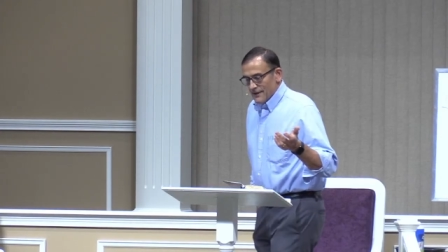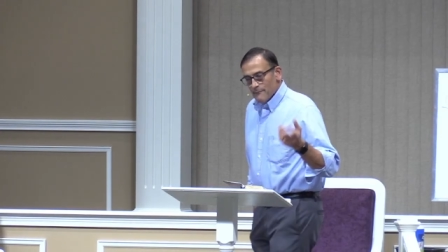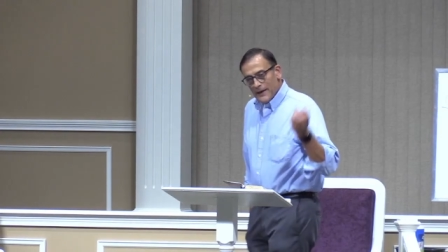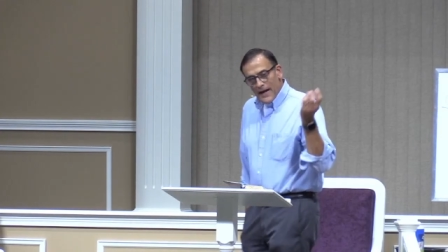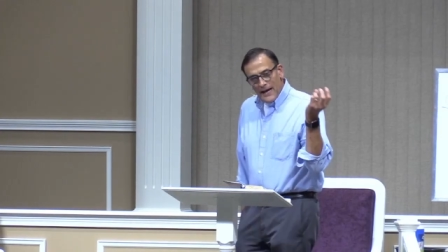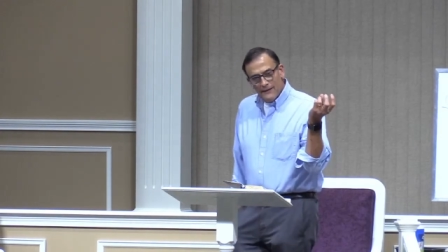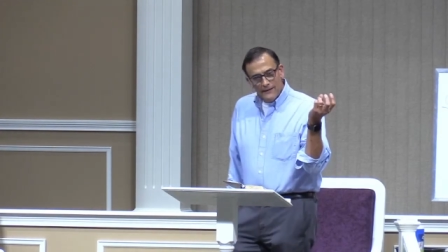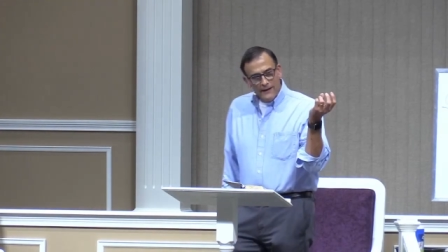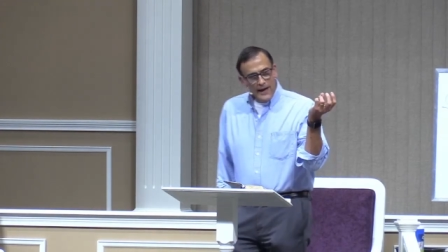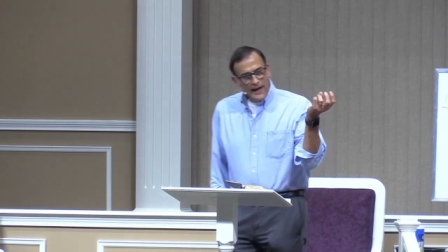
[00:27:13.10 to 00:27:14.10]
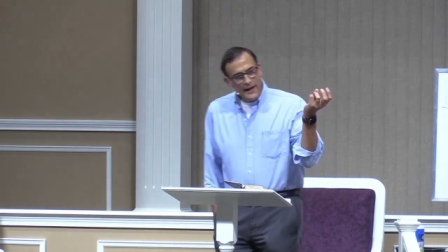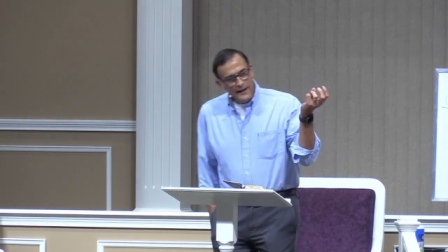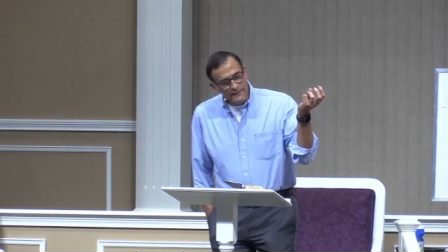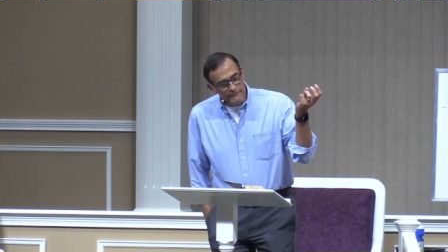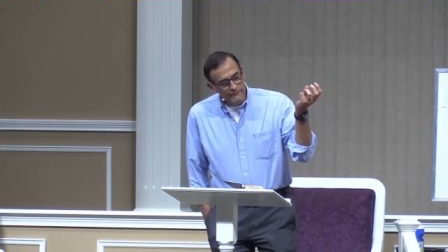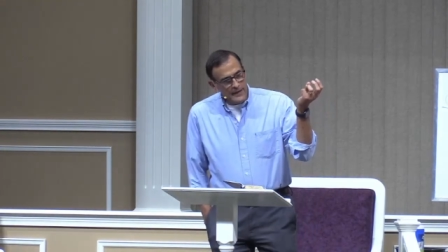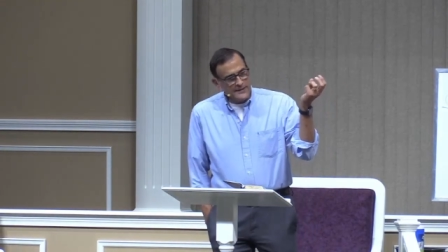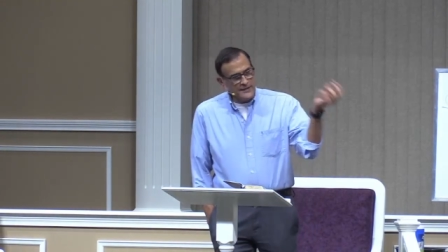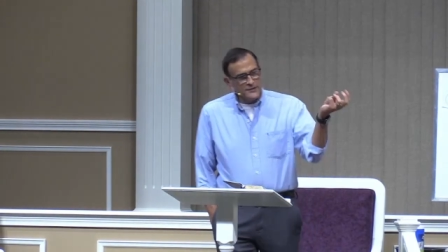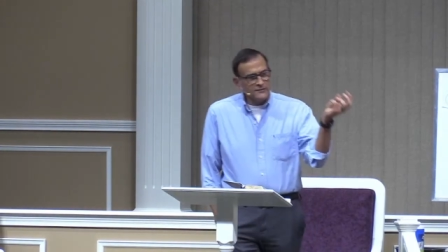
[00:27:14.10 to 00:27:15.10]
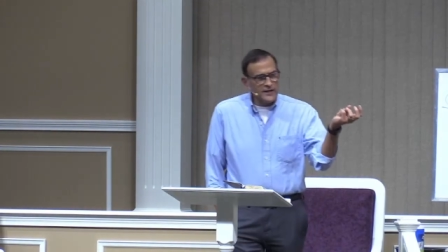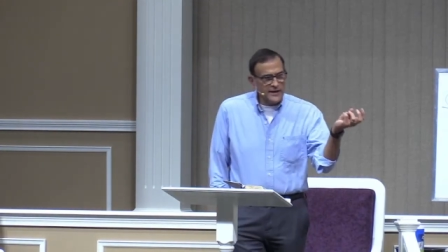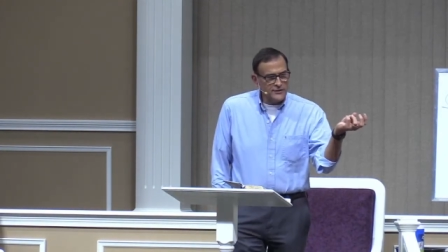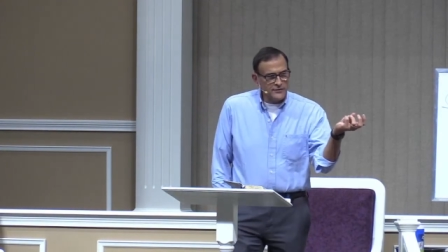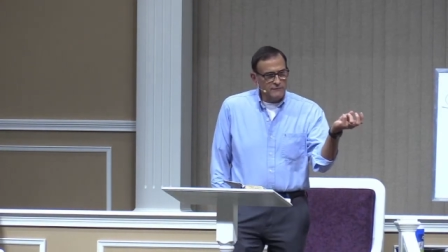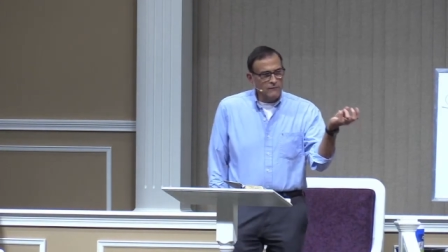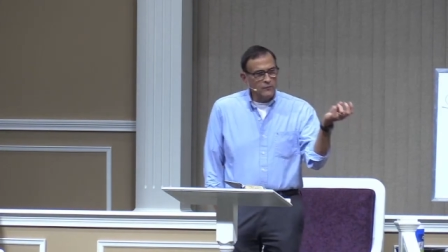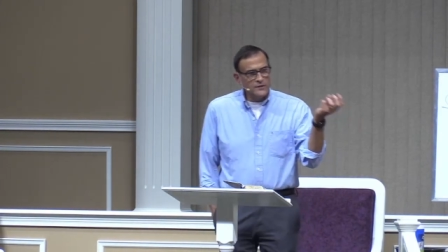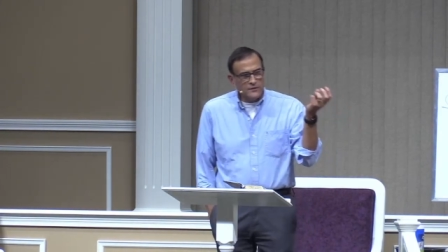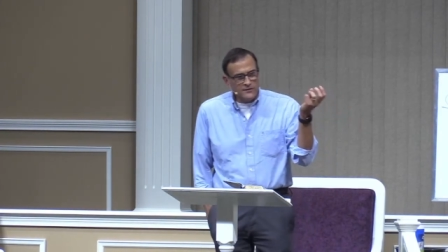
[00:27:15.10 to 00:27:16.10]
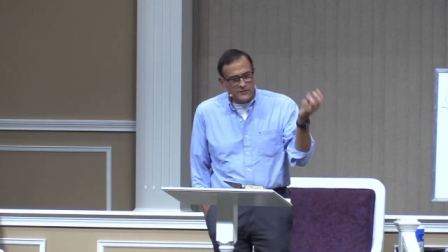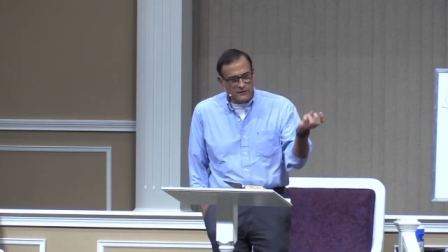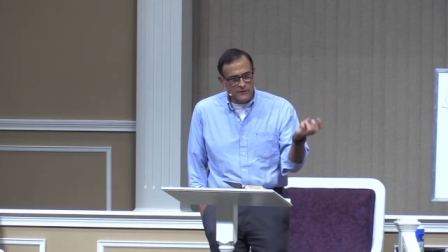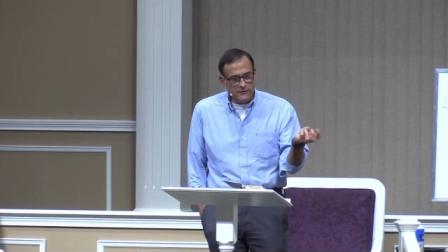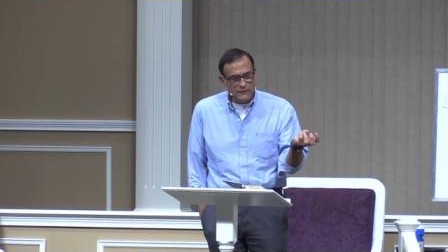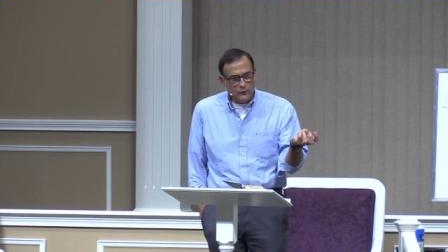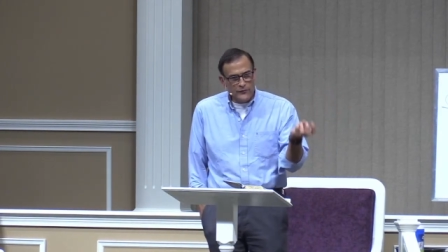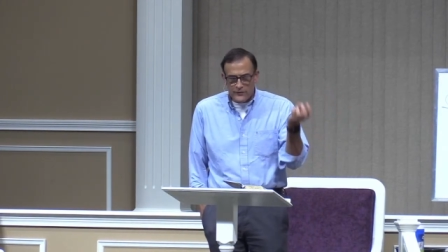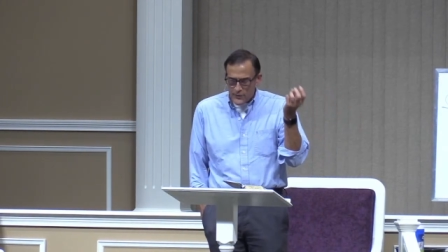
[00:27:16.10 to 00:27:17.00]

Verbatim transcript: But I I my dissertation was concerned with the